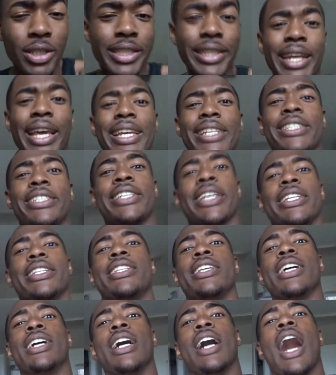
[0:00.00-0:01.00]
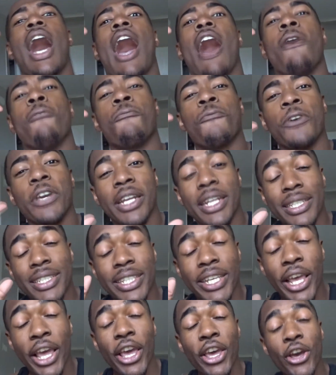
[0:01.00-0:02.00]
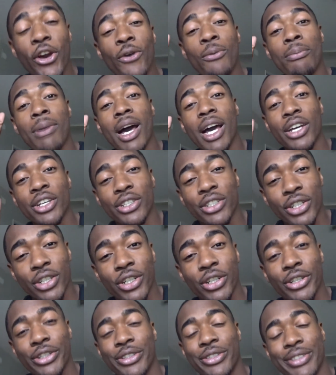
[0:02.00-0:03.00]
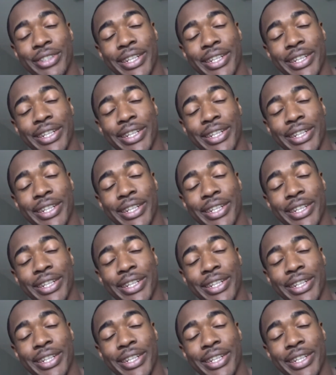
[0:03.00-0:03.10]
on today's agenda, I'm finna tell my girl